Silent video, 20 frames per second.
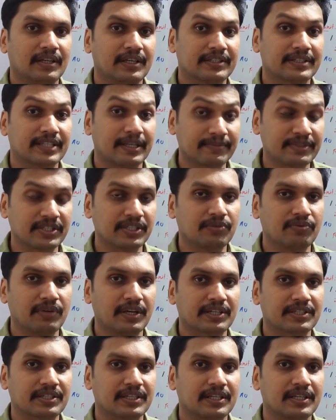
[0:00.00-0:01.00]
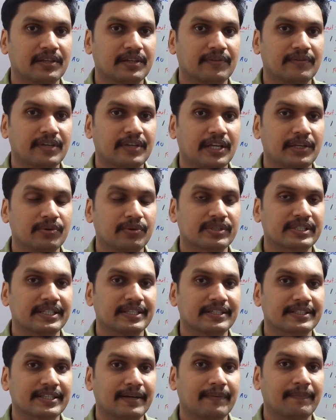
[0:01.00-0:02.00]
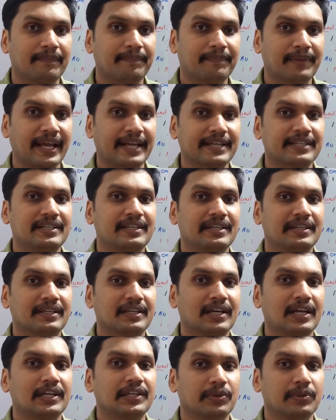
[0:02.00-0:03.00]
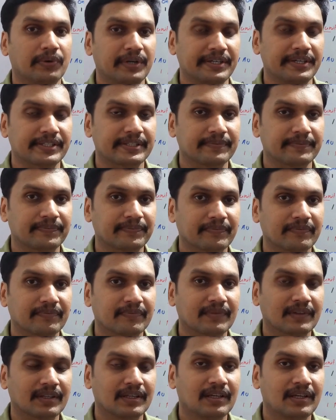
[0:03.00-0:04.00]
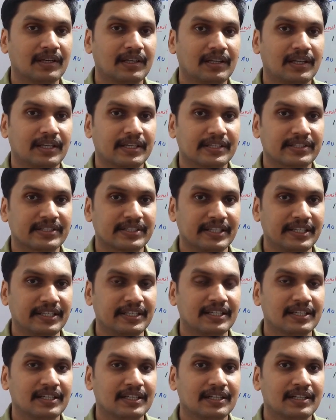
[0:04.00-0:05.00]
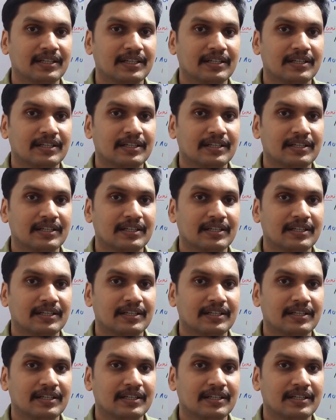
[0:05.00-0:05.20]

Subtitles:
in some situation, we are using some practical units. Let us see